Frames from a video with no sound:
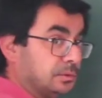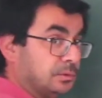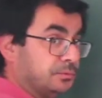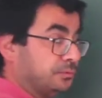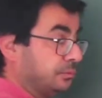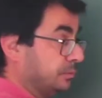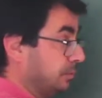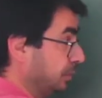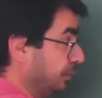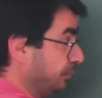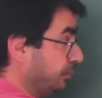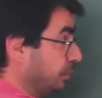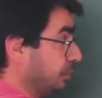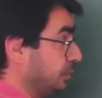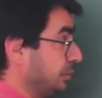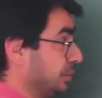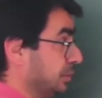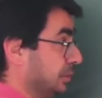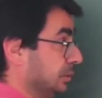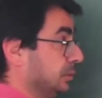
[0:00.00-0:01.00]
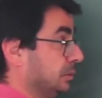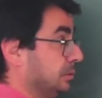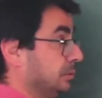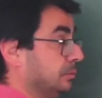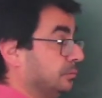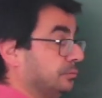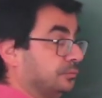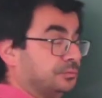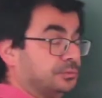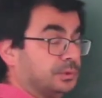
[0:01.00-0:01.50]
of revolution
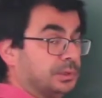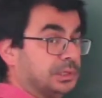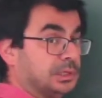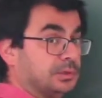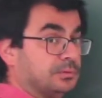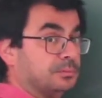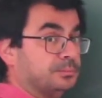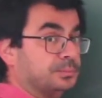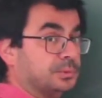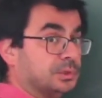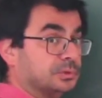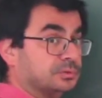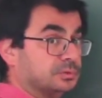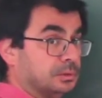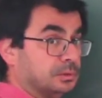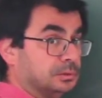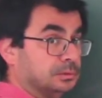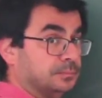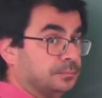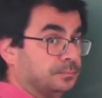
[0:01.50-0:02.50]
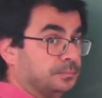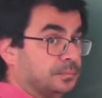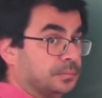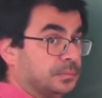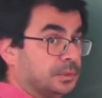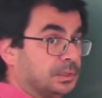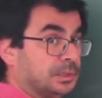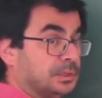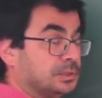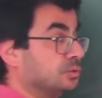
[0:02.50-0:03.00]
for a given proton
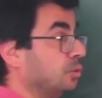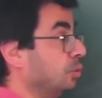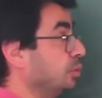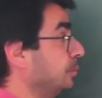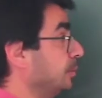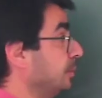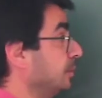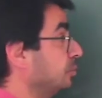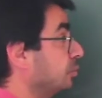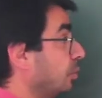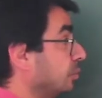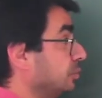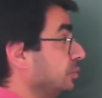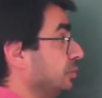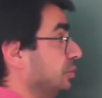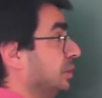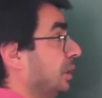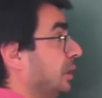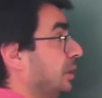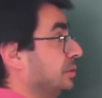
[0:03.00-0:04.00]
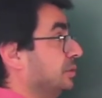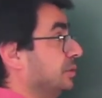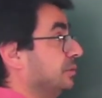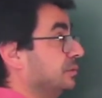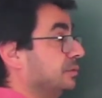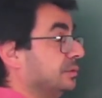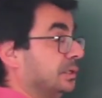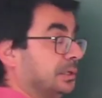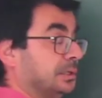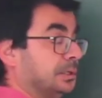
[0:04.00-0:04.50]
is going to be the total charge in
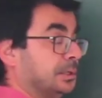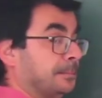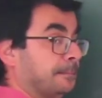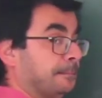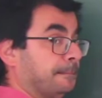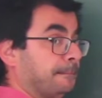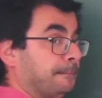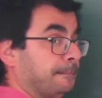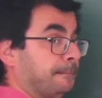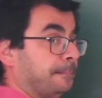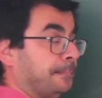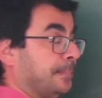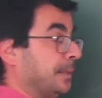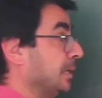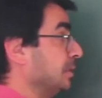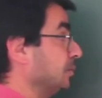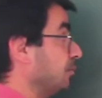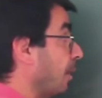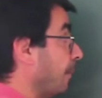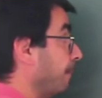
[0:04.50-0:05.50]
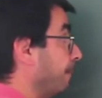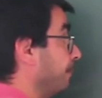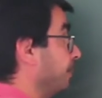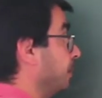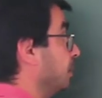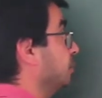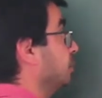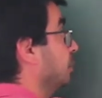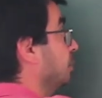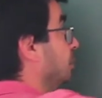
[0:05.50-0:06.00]
the ring. As one
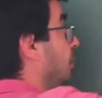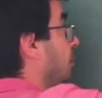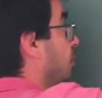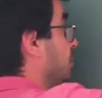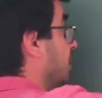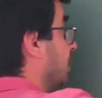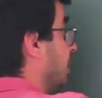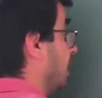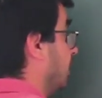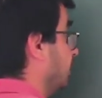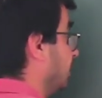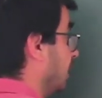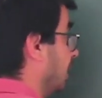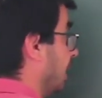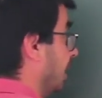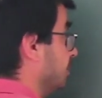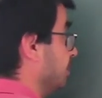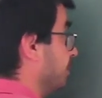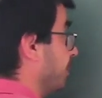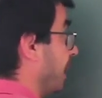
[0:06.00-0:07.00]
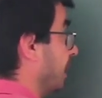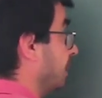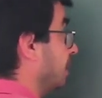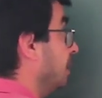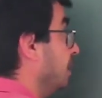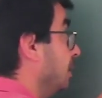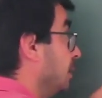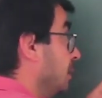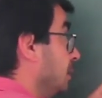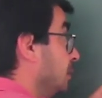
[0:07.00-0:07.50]
proton goes around and comes back,
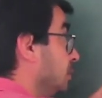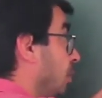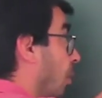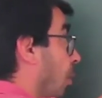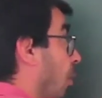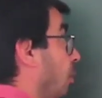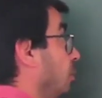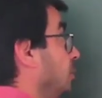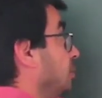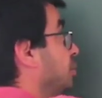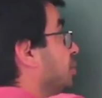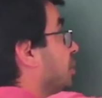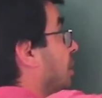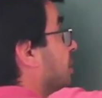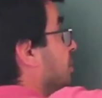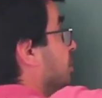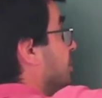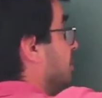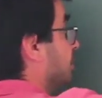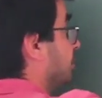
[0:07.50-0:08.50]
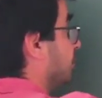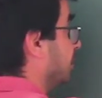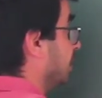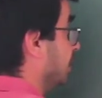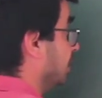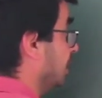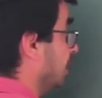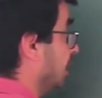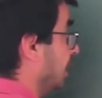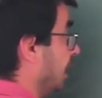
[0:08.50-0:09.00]
all the charges in the
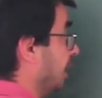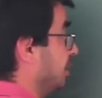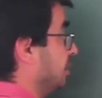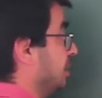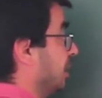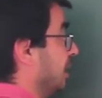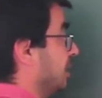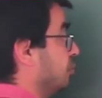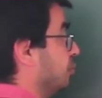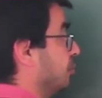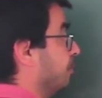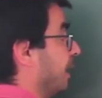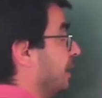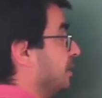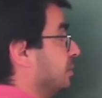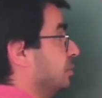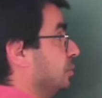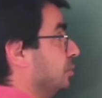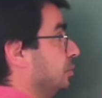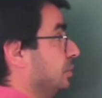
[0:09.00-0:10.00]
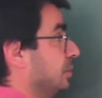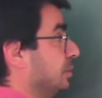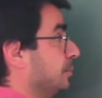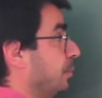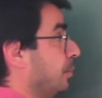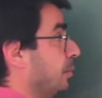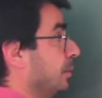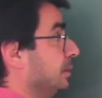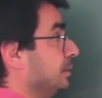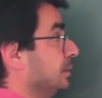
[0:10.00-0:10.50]
ring actually has to pass through this
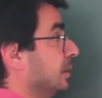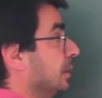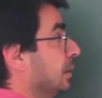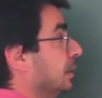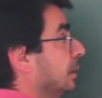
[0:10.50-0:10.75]
point